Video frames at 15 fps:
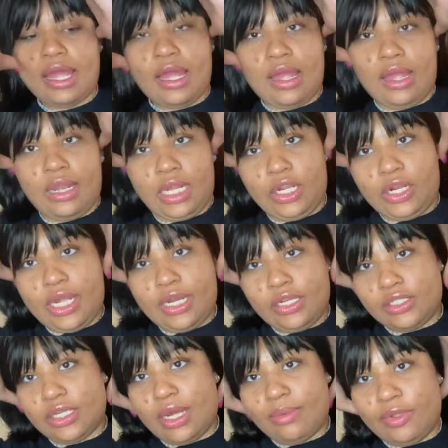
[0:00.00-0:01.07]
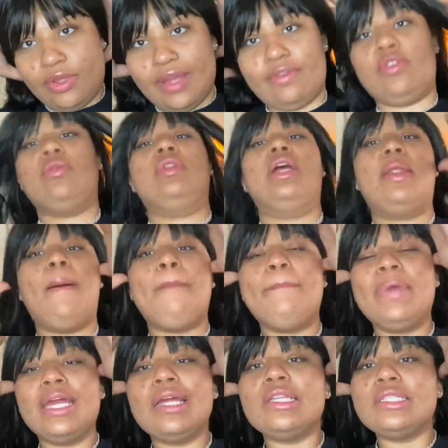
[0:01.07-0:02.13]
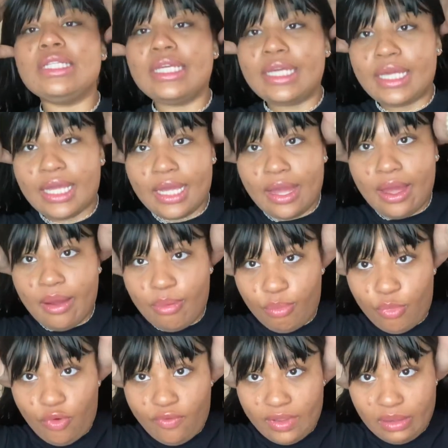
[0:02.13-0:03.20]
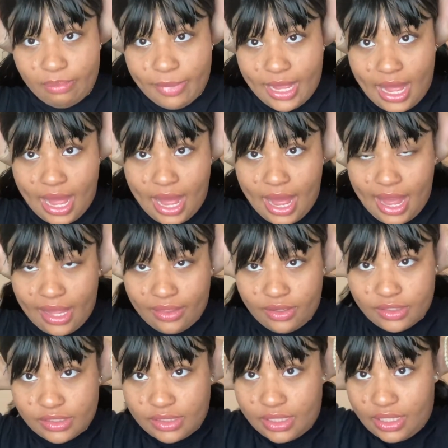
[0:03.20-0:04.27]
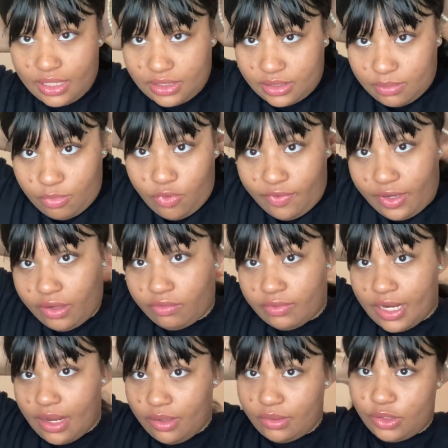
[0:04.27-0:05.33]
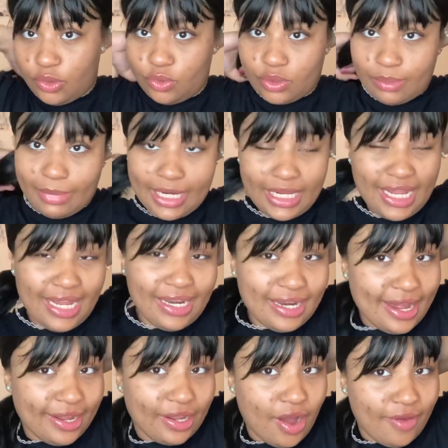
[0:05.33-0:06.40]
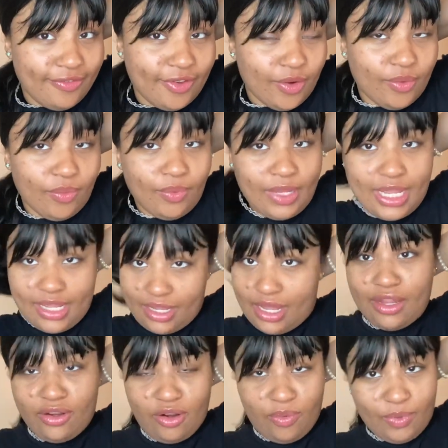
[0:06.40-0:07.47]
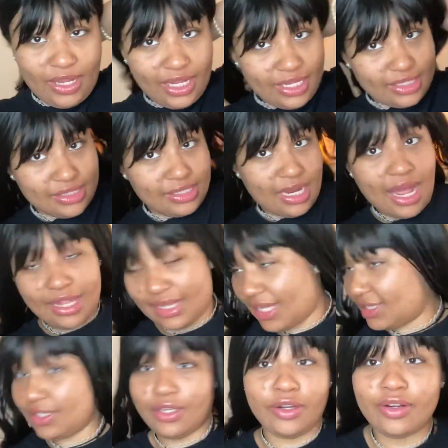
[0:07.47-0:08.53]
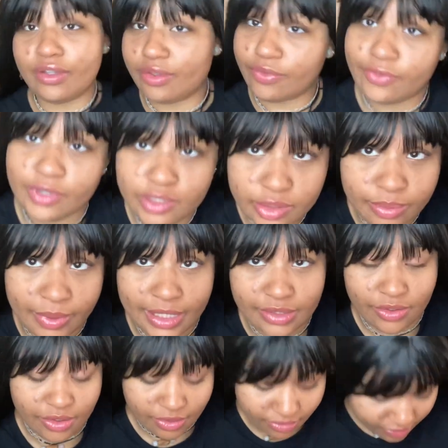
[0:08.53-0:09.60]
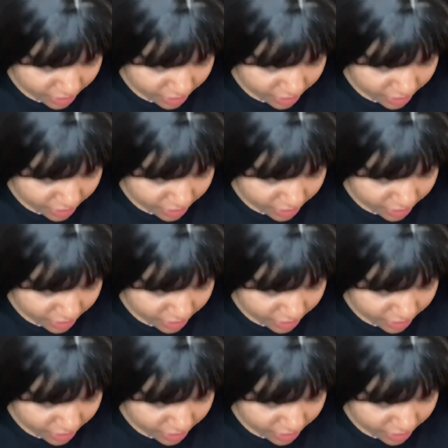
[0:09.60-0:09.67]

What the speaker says: And you're at a job that you have to do a lot of bending, moving by, there's things moving around you, somebody can knock off your wig, and your wig is not that secure in the first place, girl.